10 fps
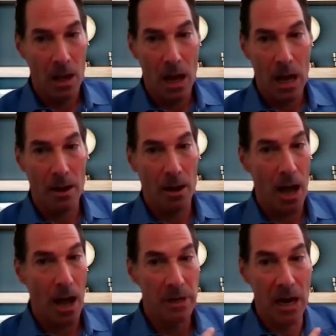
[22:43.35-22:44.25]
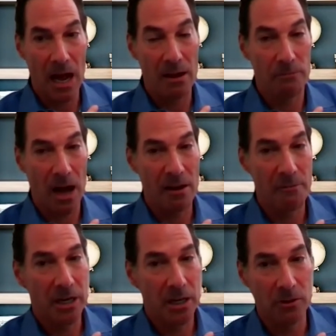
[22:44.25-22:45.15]
Uh, I mean, I
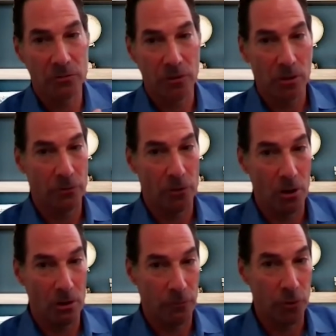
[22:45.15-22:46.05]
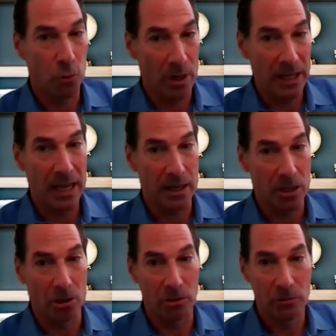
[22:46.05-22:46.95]
I've been in this field for for 28
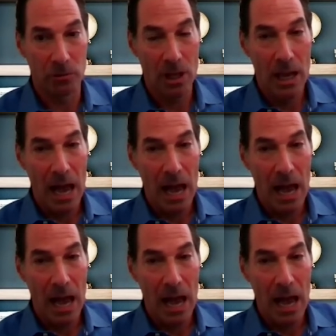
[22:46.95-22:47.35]
years,